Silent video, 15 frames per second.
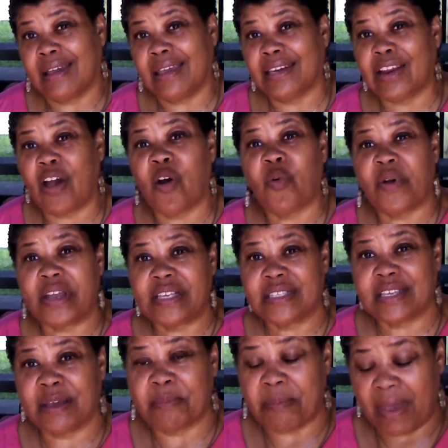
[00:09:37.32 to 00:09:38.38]
can
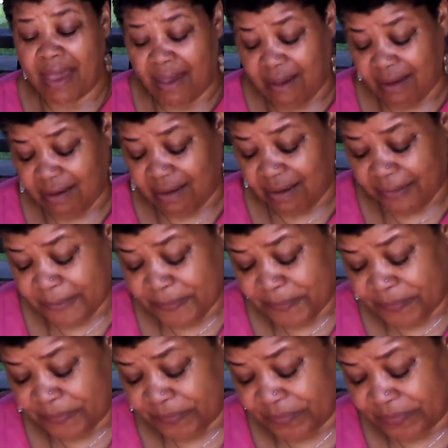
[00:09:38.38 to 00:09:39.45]
always come back,
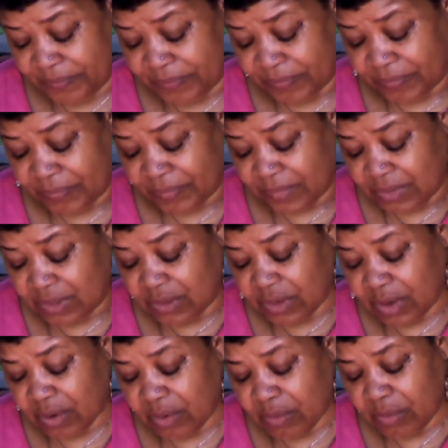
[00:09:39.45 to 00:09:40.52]
you
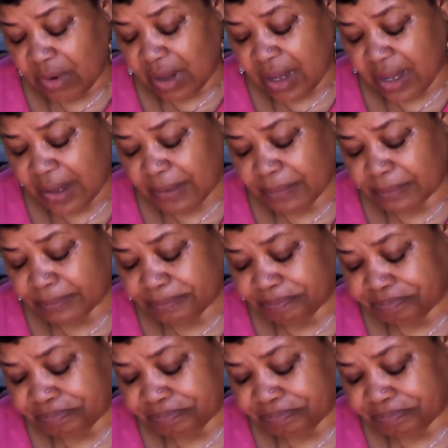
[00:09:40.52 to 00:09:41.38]
know,